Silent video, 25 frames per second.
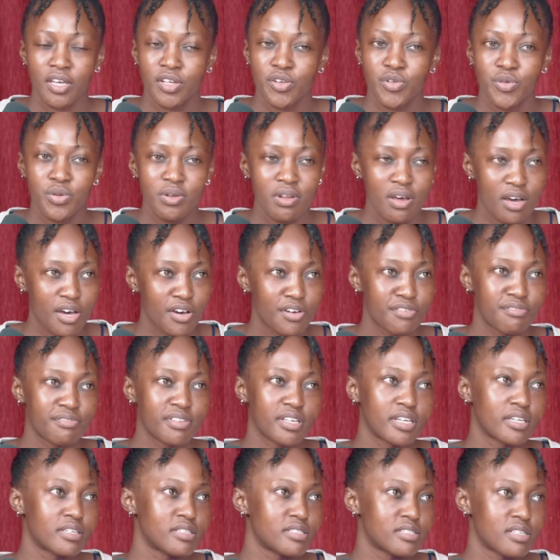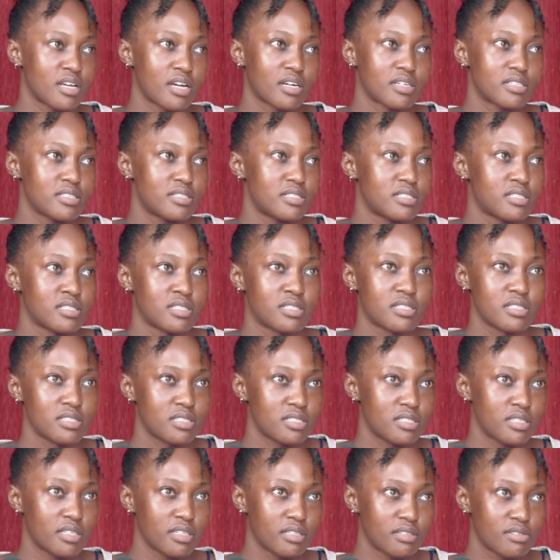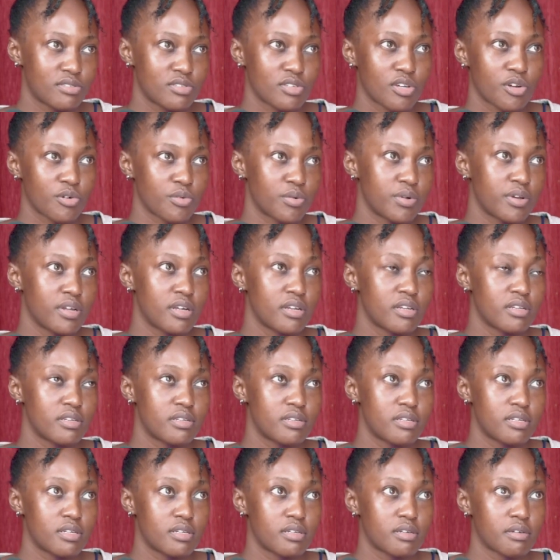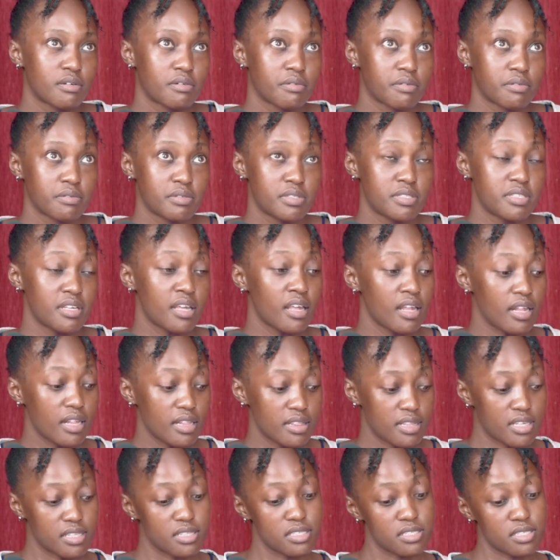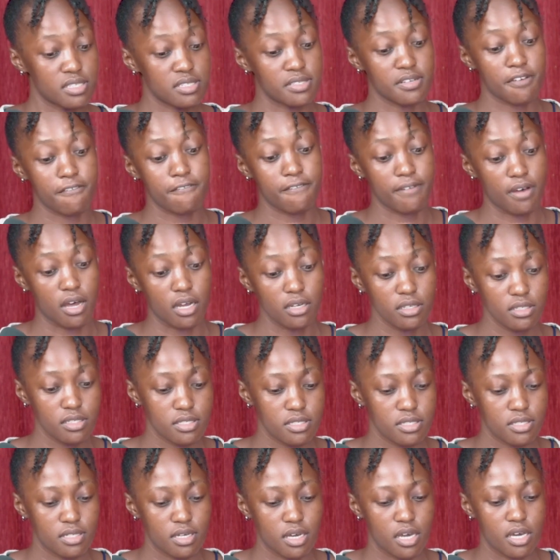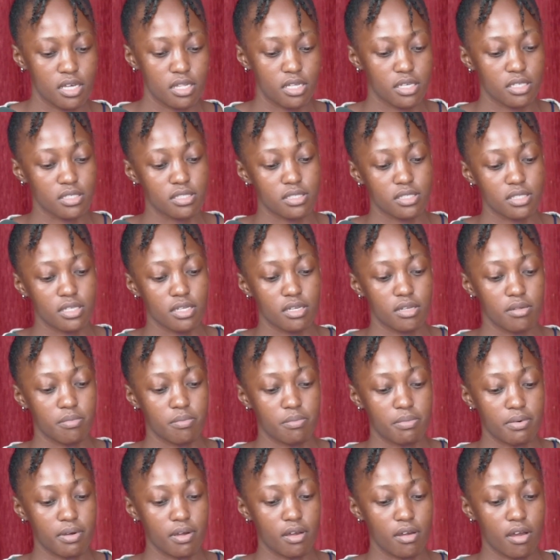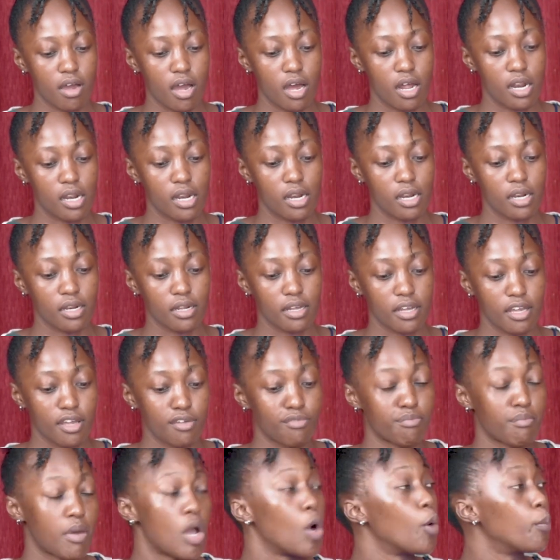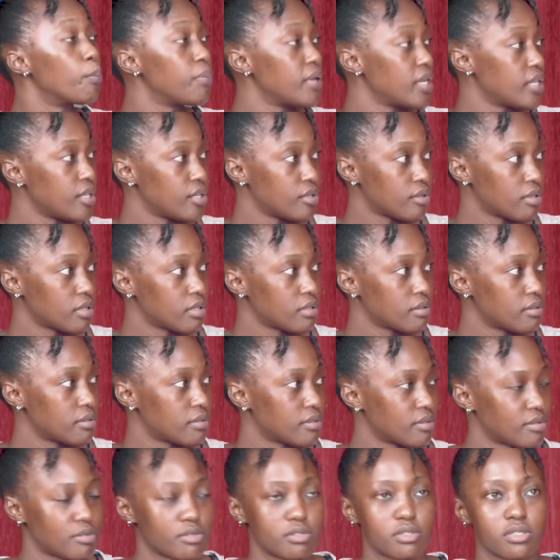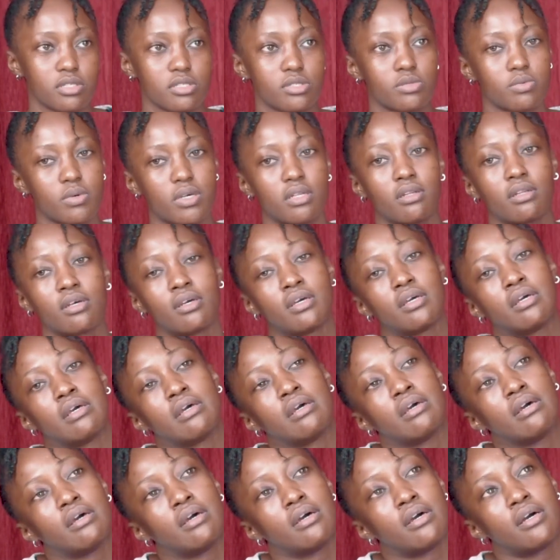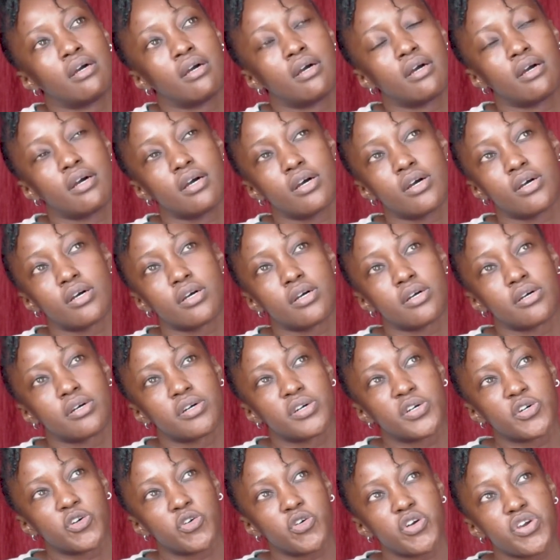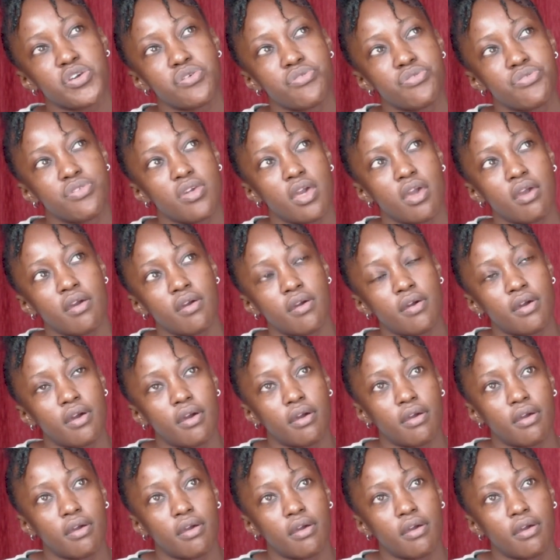don't have the exact statistics, so I wouldn't say that this is a fact. But I'll give my opinion on this one. I think